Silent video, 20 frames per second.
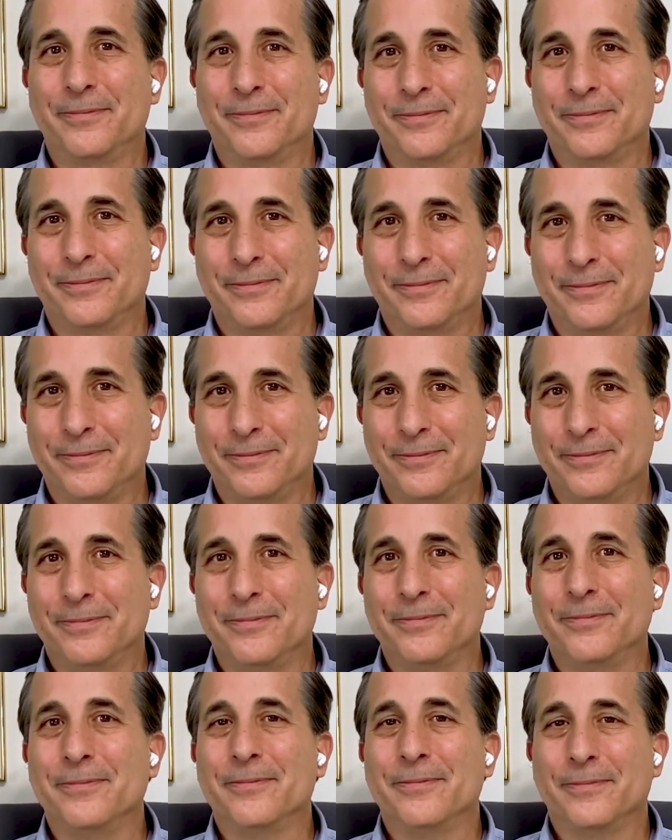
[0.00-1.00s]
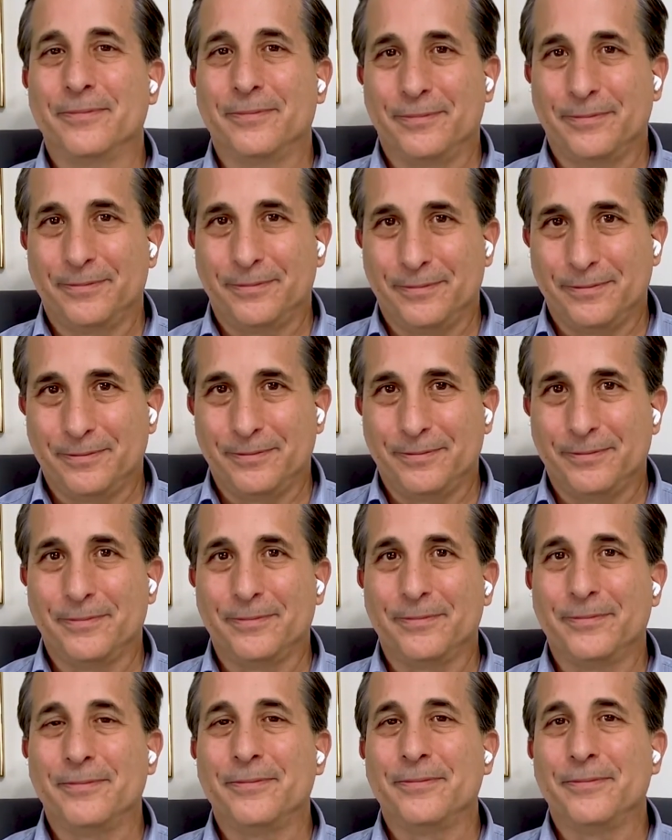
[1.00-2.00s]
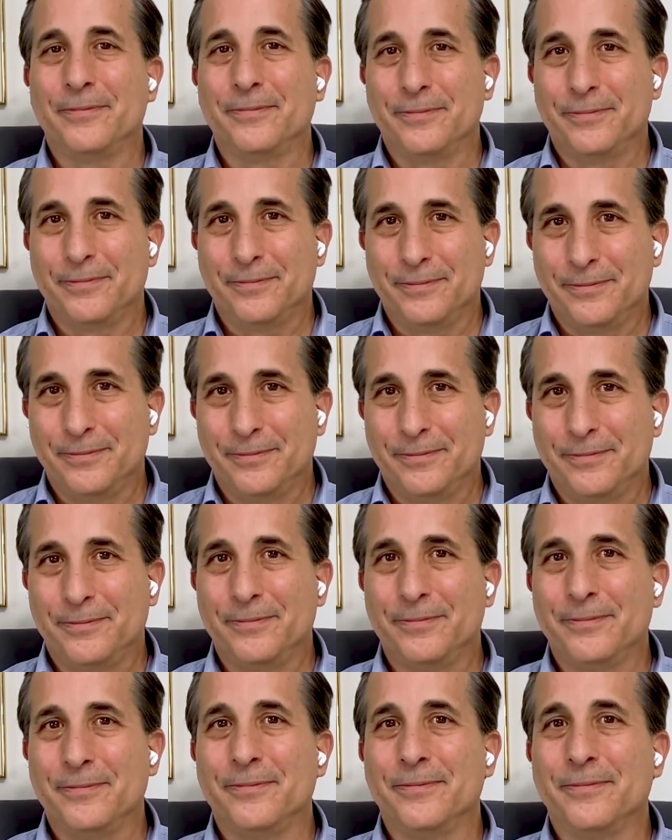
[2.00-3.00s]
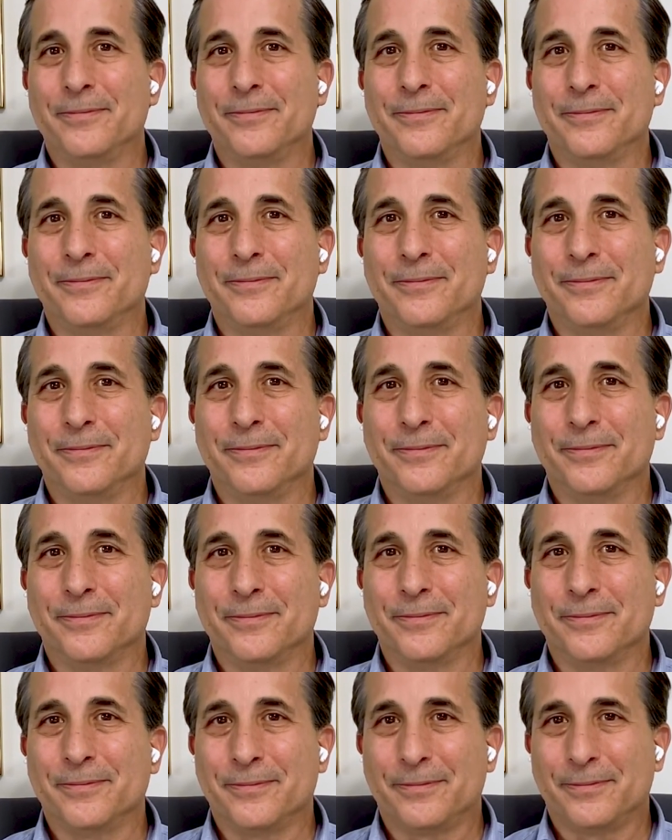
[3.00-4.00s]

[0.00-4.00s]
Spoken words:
The person shown says nothing.